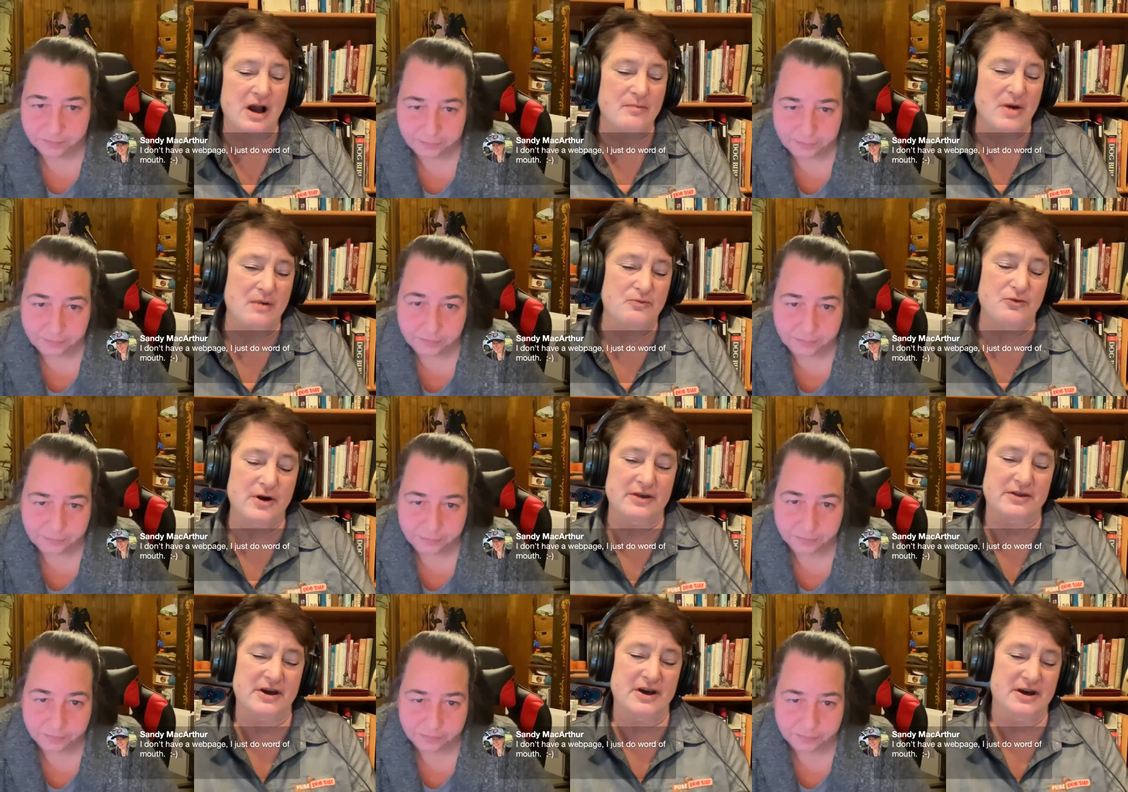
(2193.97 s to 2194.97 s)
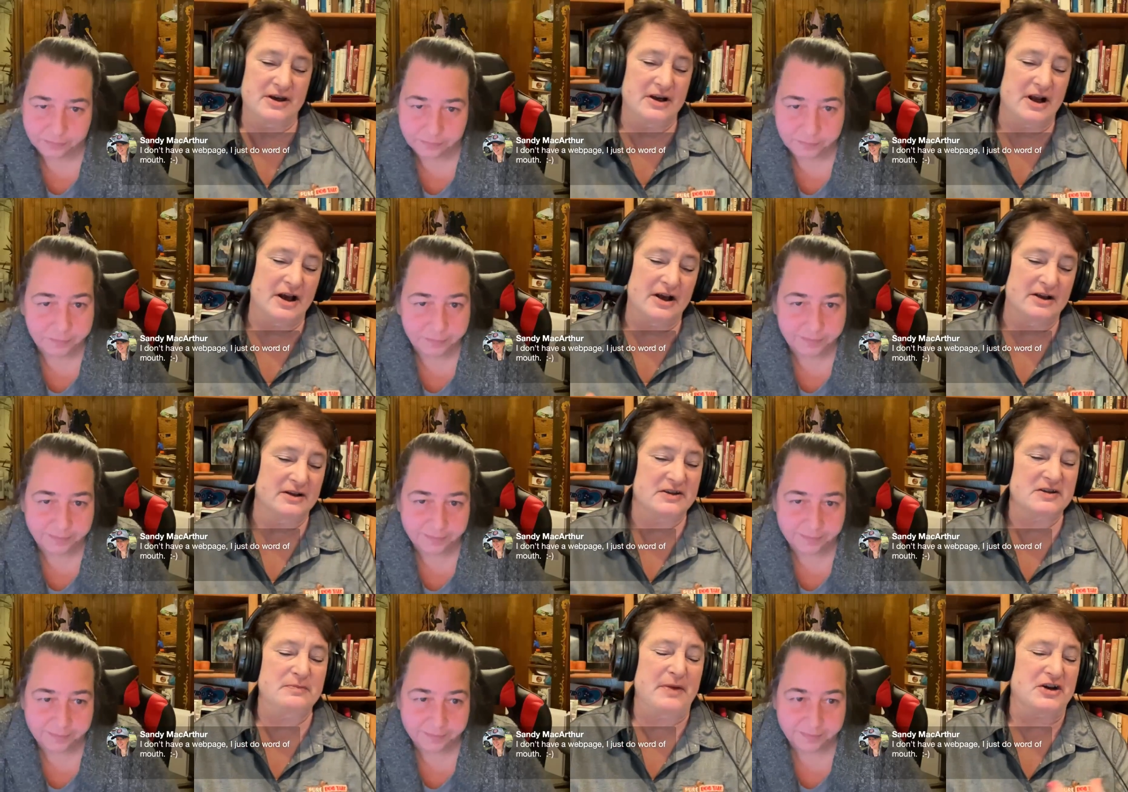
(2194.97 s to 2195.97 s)
Speaker 1: come up with a, a
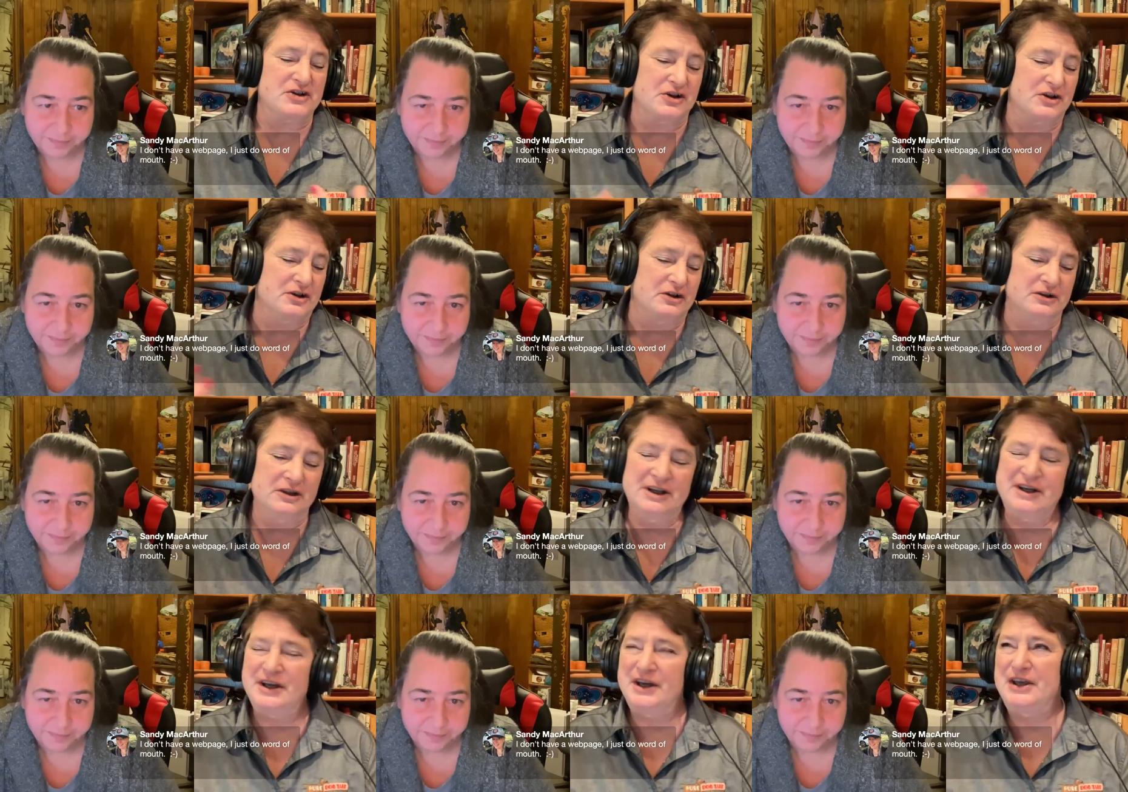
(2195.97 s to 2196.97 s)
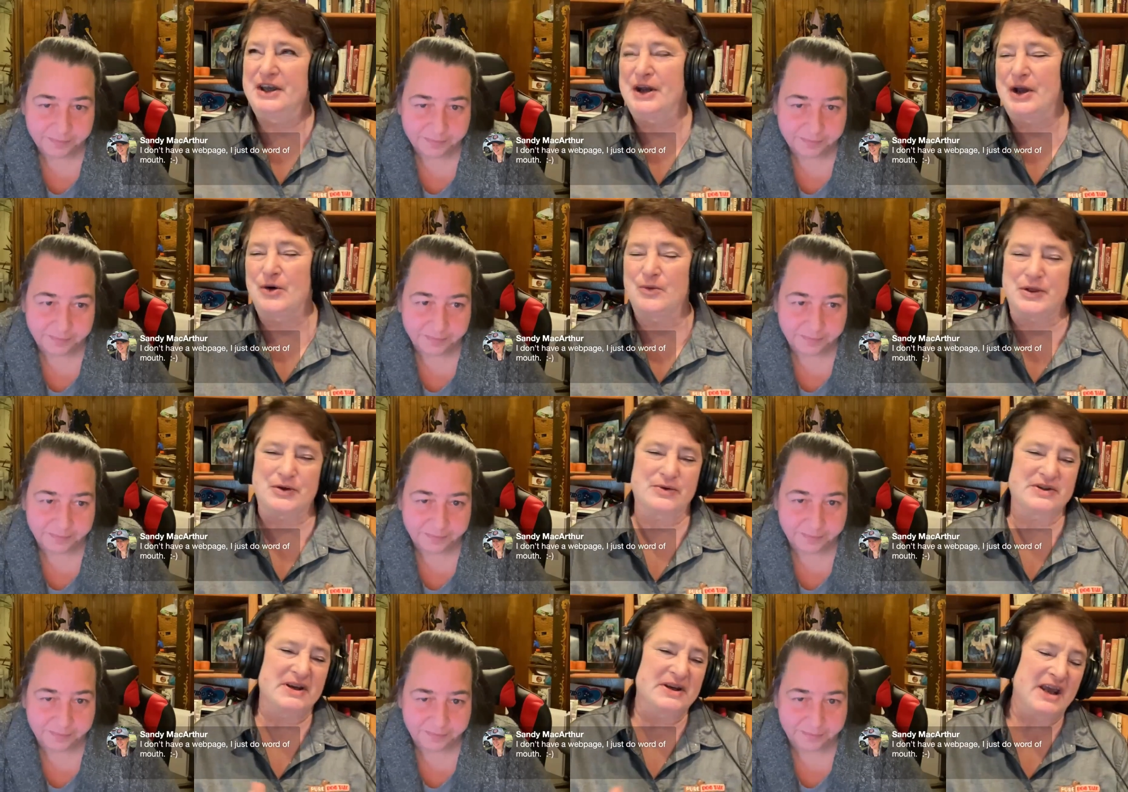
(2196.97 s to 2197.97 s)
special you know whether it
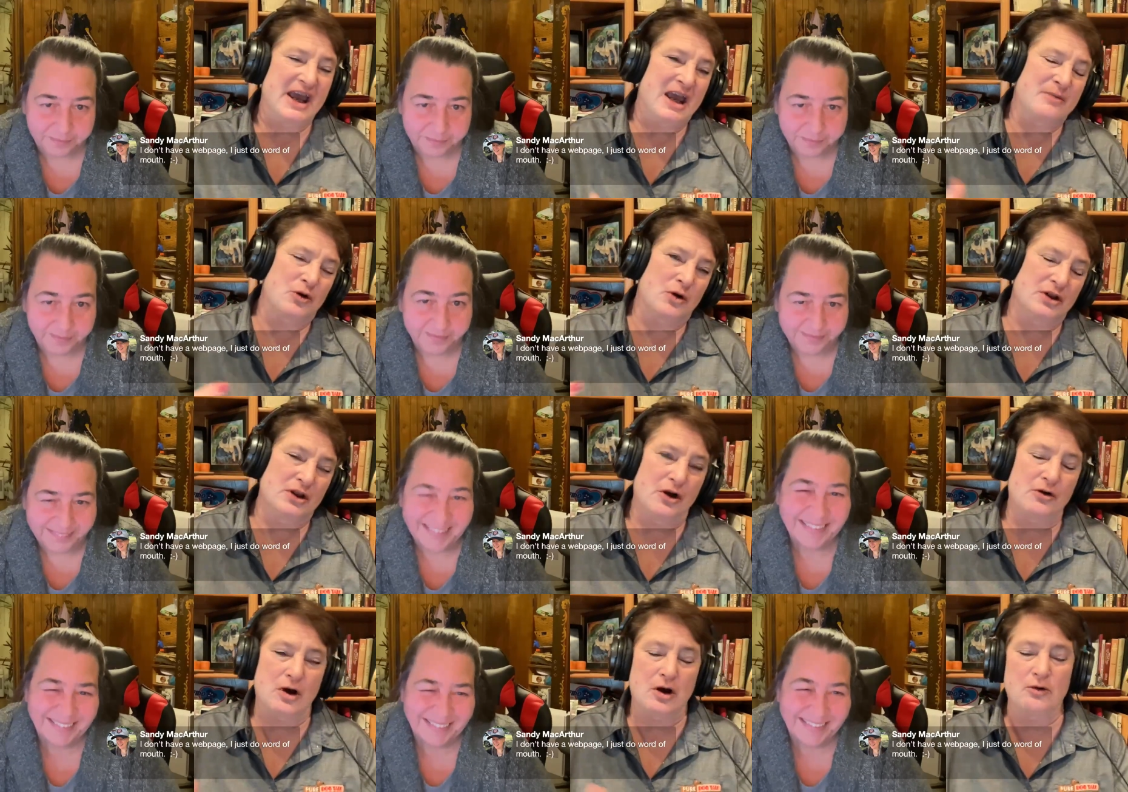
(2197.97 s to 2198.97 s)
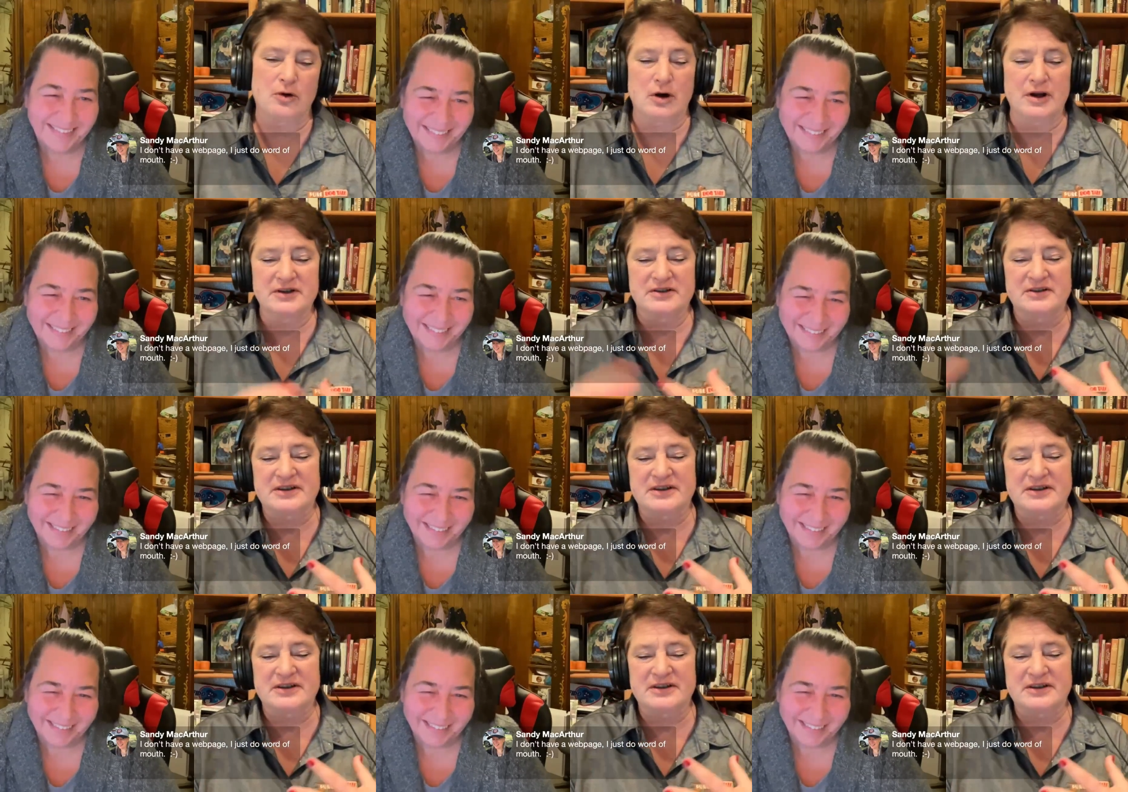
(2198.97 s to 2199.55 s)
was a name or a logo or a